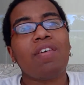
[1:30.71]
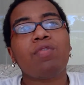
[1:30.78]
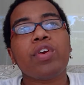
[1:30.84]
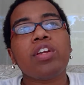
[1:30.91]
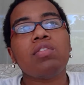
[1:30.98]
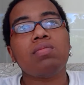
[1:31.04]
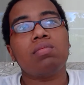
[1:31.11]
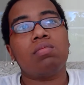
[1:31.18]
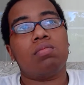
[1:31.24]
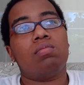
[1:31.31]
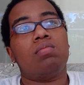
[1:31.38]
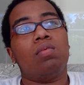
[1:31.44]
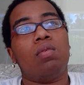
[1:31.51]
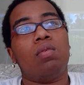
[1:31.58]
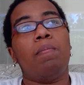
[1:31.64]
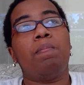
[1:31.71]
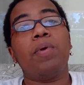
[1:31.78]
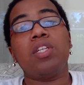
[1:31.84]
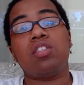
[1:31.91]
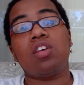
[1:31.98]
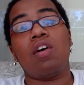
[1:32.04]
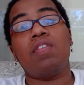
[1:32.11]
I've written
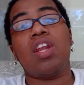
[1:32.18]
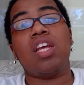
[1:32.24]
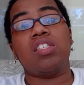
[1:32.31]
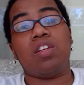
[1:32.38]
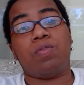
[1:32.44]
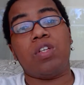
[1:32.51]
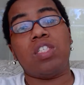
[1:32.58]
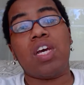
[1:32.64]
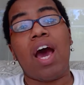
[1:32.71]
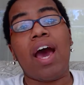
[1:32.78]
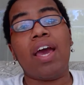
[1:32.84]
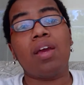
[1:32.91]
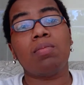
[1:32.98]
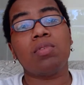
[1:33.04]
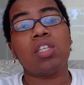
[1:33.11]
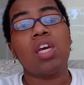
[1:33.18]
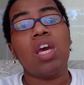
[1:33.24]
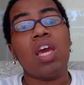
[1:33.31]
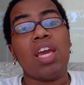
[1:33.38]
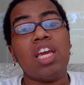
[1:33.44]
bits of it at different times.